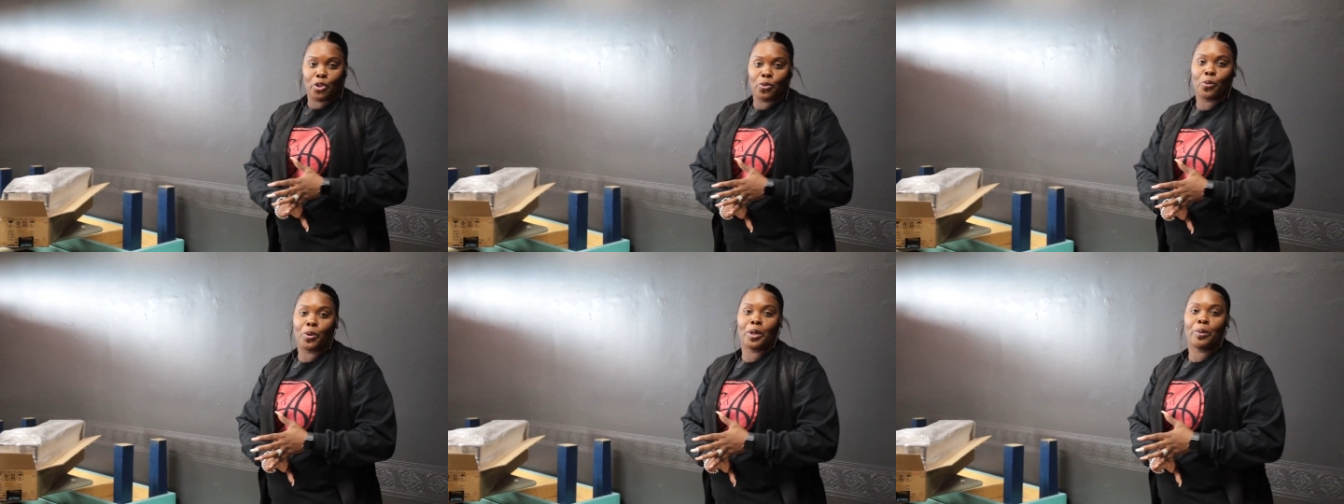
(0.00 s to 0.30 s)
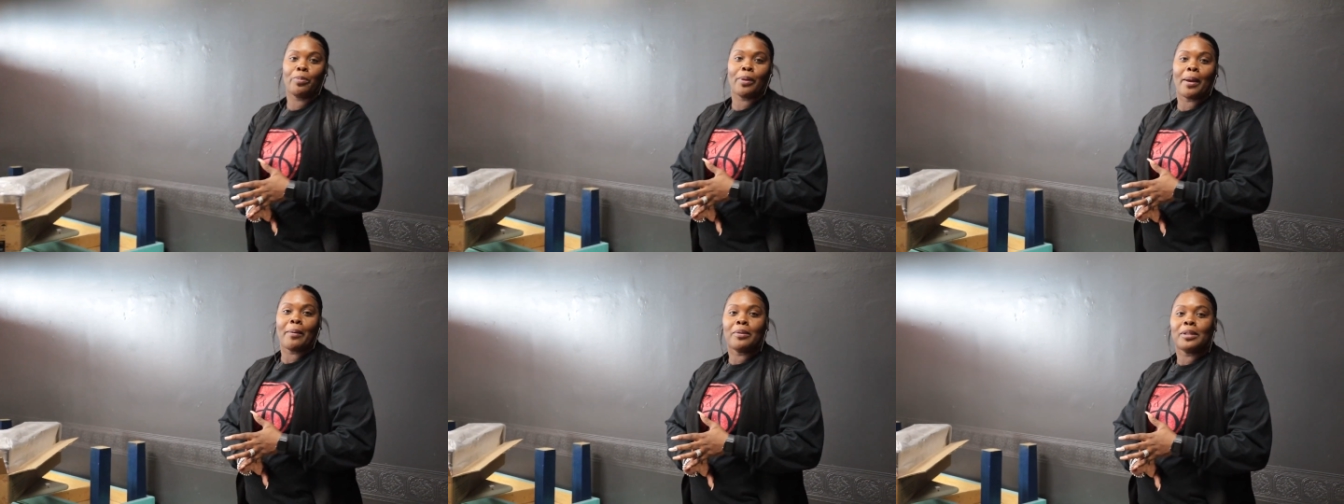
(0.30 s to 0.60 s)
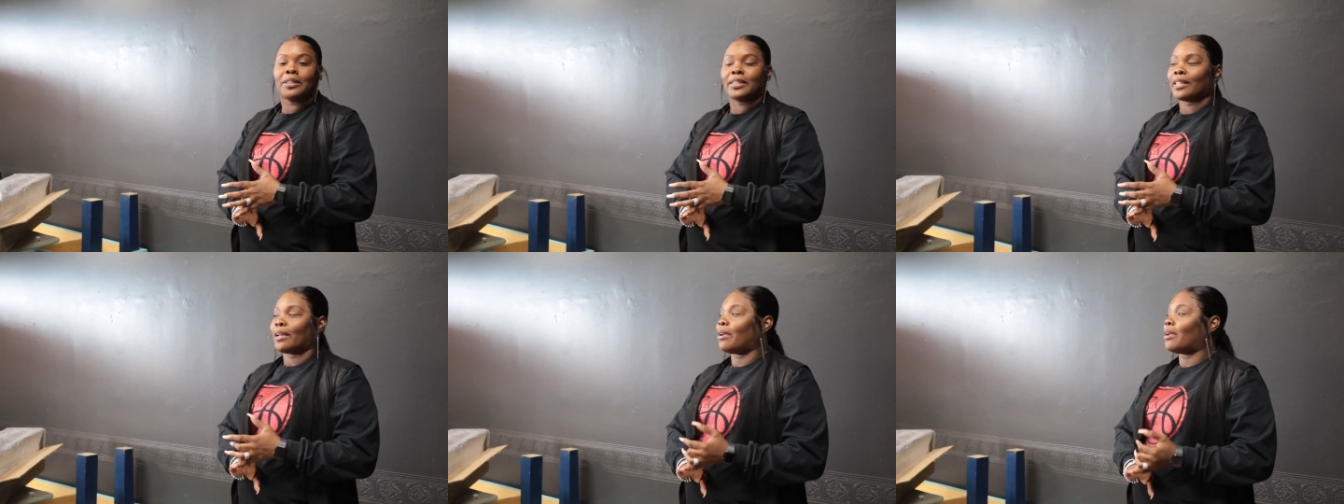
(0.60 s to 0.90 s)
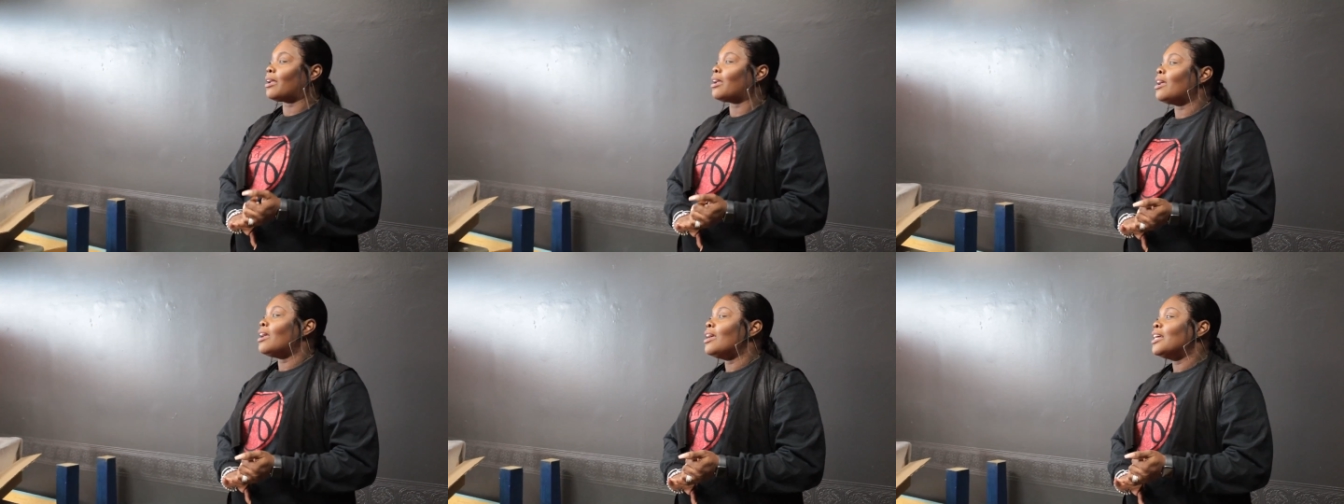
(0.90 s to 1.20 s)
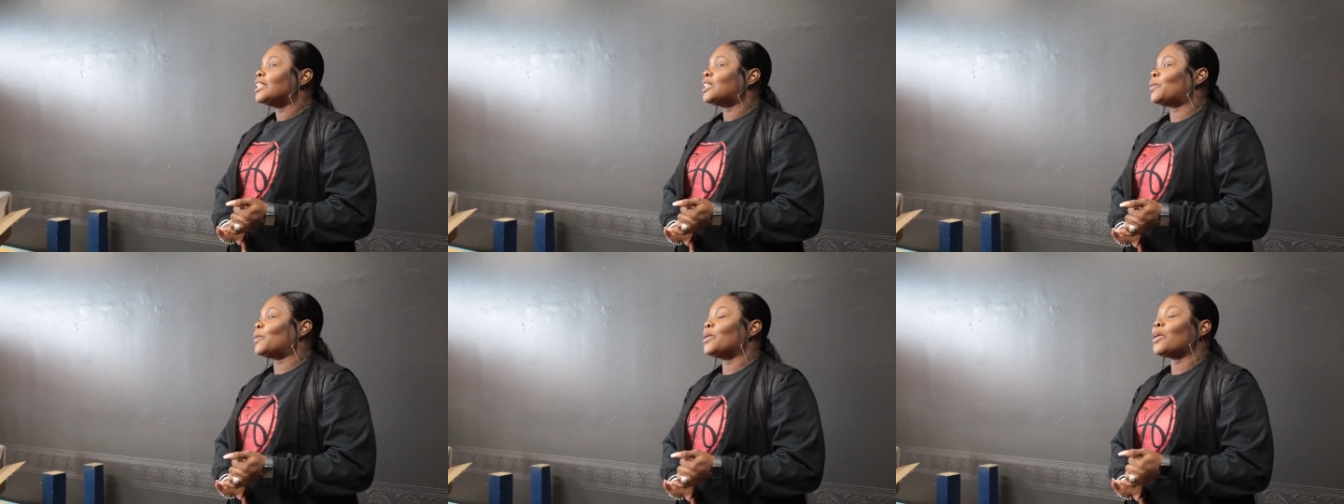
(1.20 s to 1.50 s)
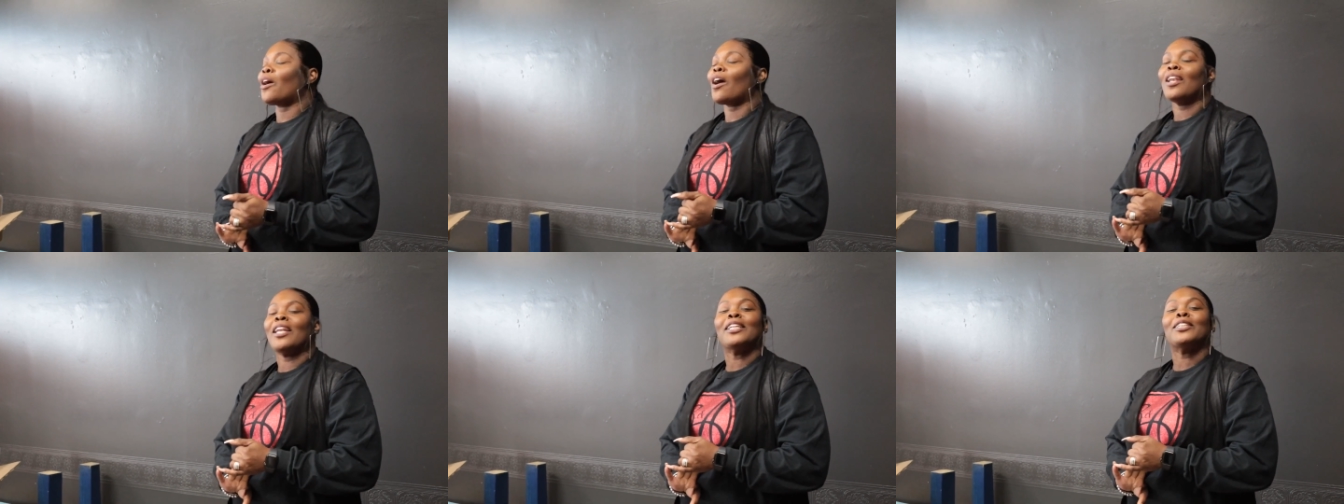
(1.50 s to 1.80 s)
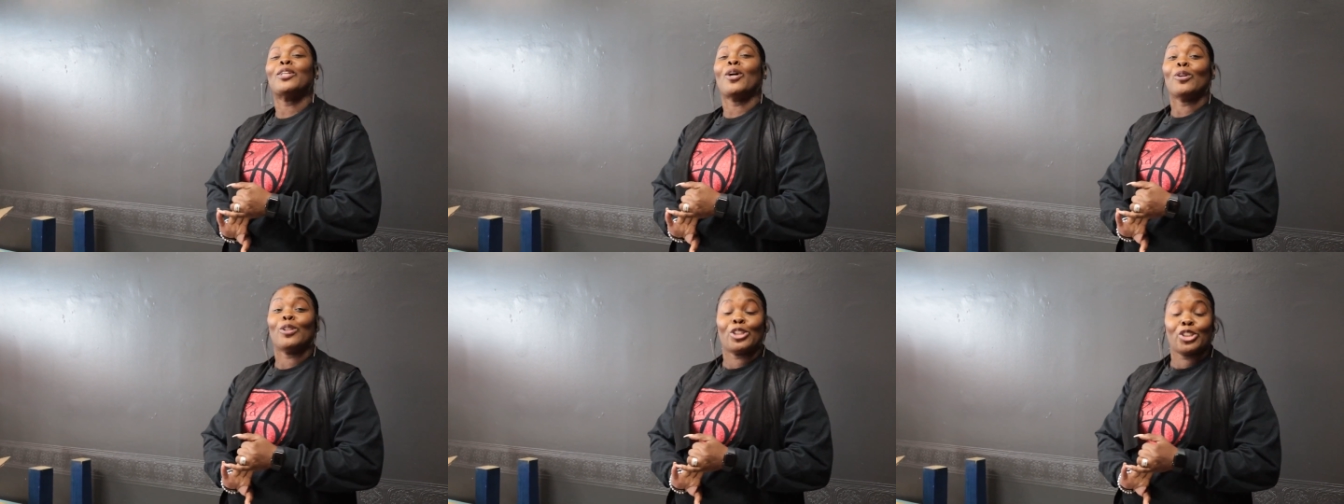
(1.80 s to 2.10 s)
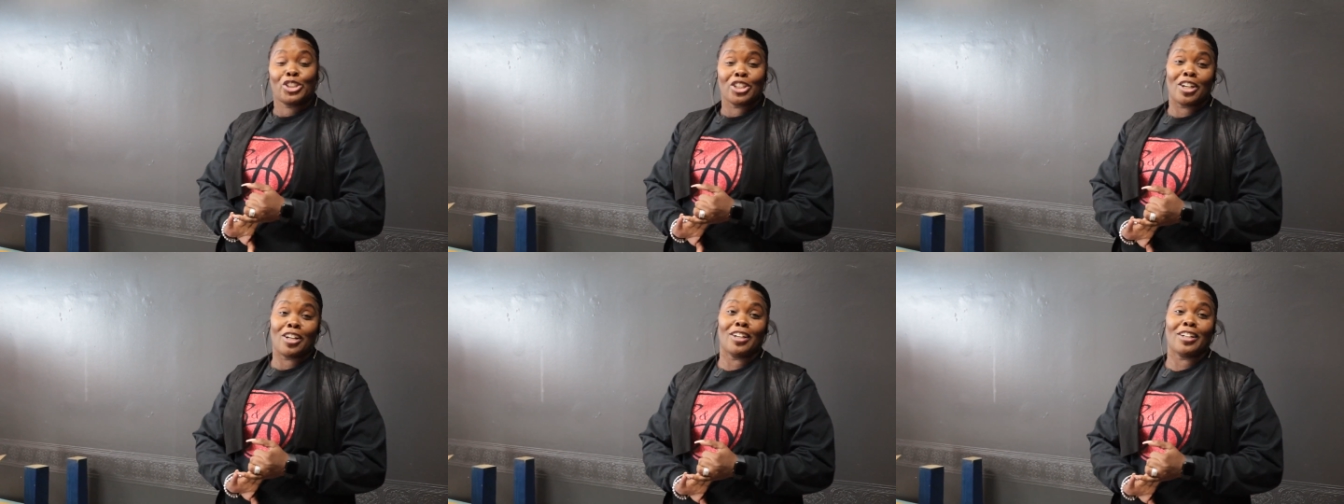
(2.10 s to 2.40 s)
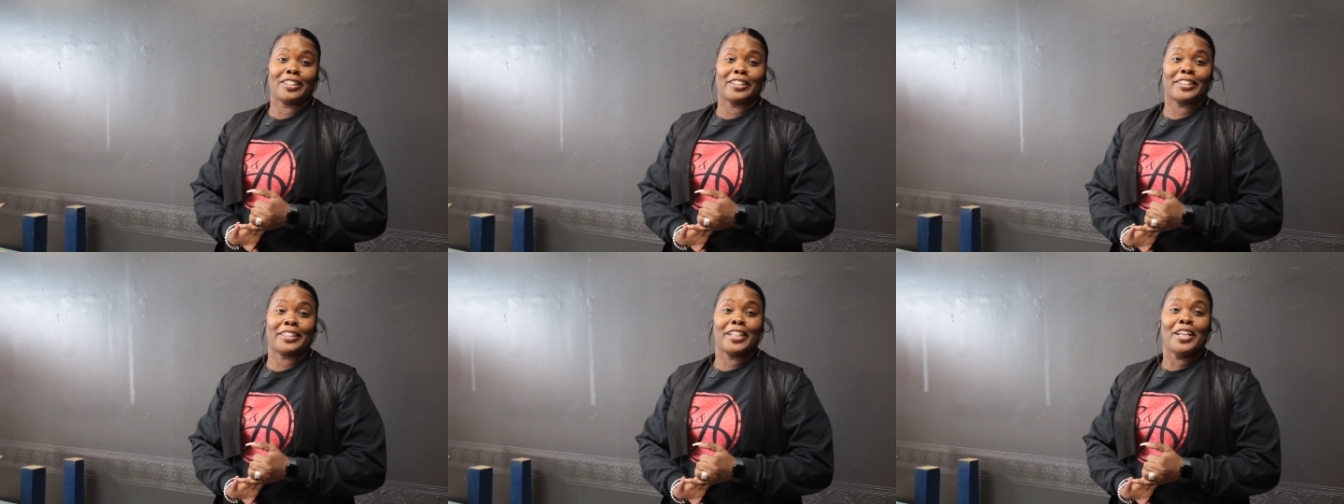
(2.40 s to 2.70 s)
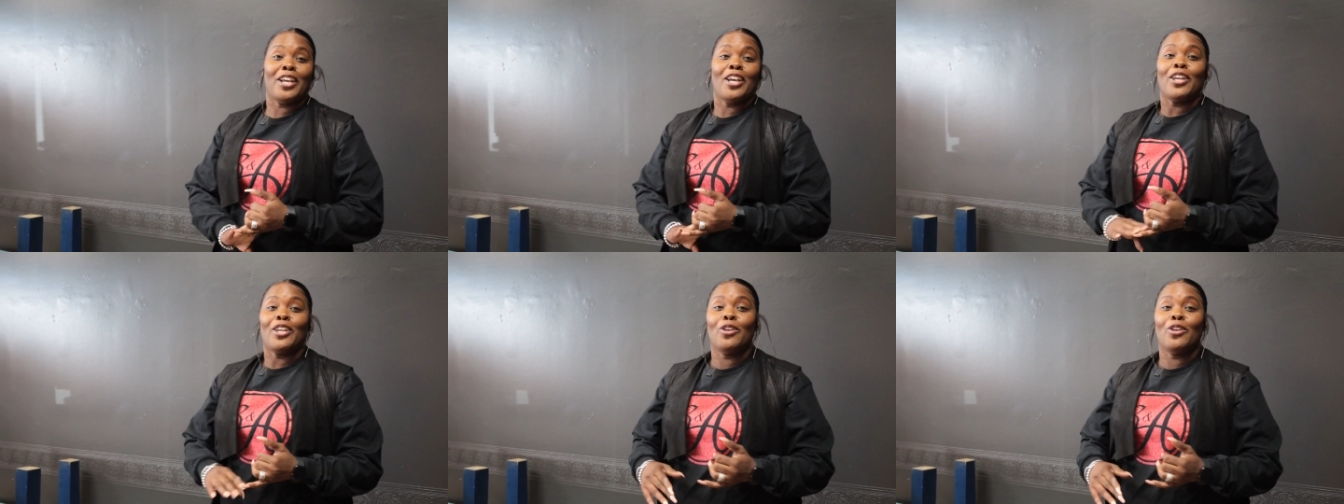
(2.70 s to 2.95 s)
you wanna be able to say, sweetheart, let's go to Shucks.